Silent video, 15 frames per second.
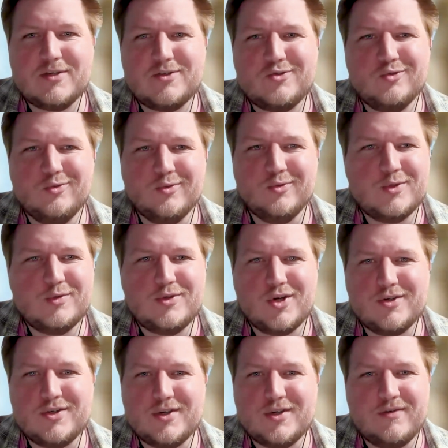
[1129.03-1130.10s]
tool to
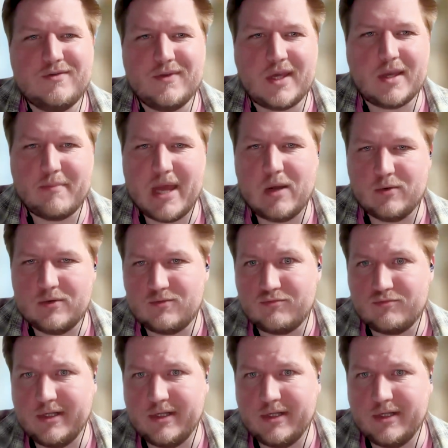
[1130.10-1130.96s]
judge if the compound is